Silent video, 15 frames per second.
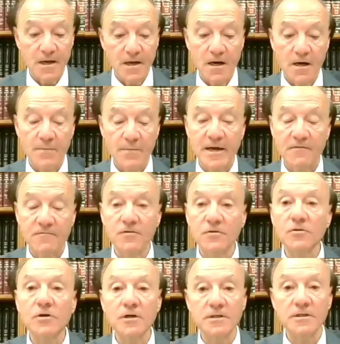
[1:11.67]
And if you
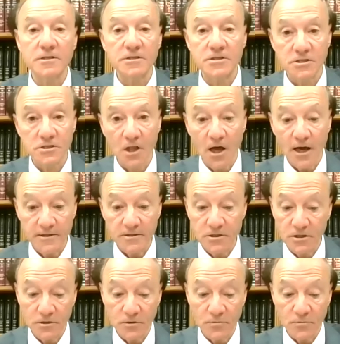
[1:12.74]
look at slide
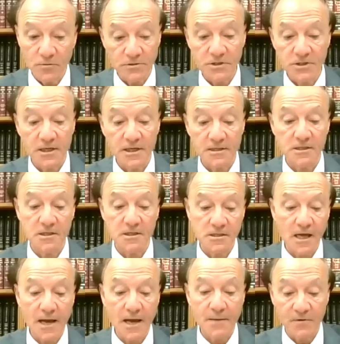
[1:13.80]
2, you'll see it says
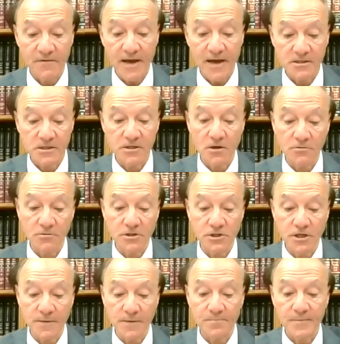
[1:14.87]
type of asset
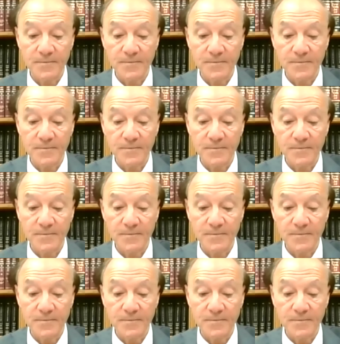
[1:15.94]
ownership.